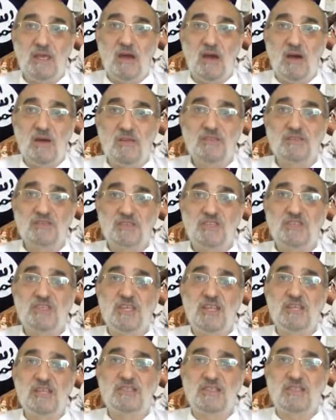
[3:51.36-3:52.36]
other
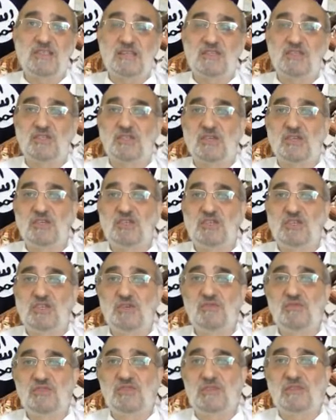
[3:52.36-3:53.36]
cities that
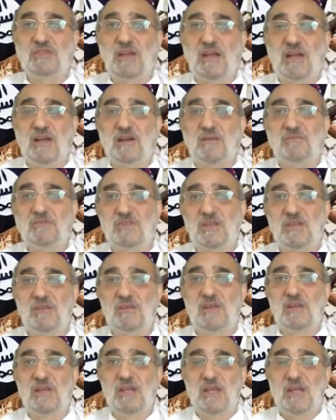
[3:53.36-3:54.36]
Jews and Arabs
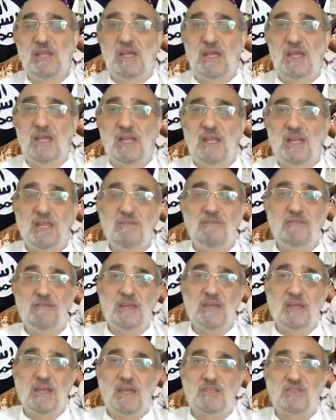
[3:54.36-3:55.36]
are
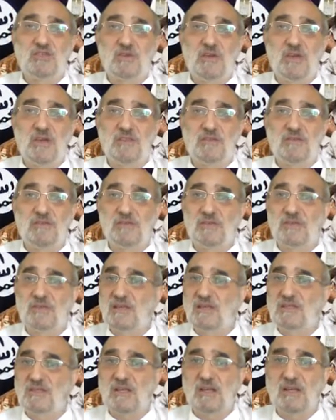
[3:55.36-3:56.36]
living together.
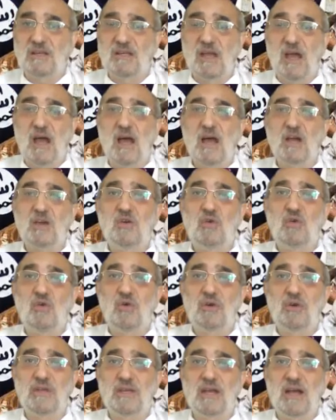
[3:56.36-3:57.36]
That's
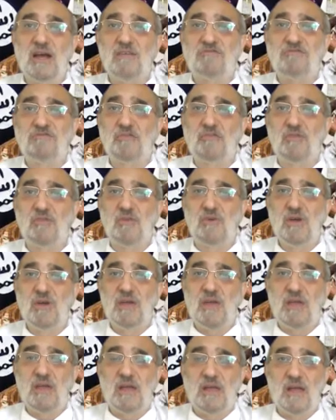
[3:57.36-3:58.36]
Akko, Yafo,
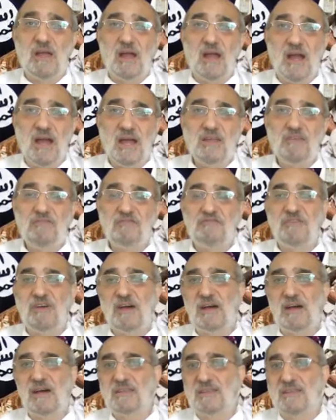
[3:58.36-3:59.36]

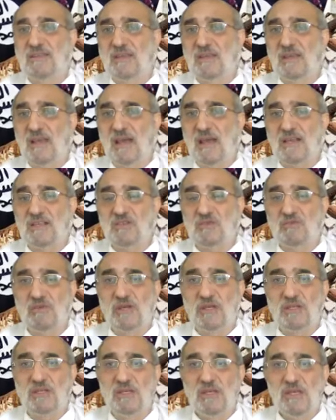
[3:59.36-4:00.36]
Haifa, as
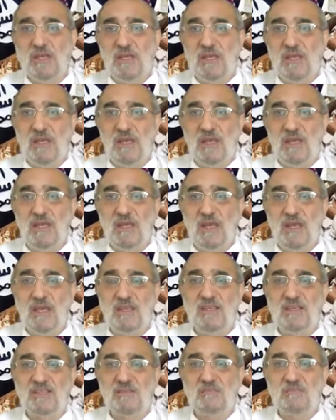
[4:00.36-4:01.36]
well.
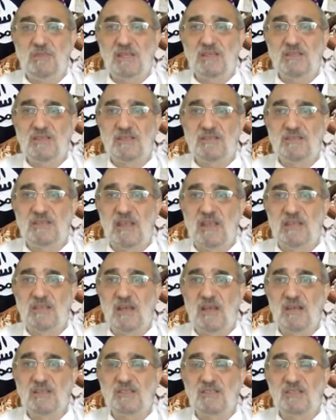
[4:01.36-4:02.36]
In these places, they
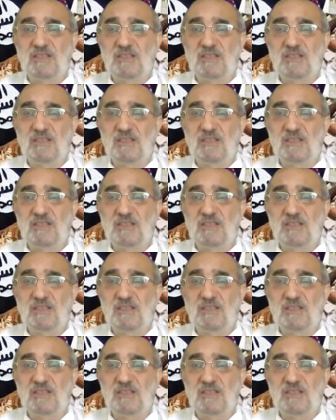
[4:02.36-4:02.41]
got,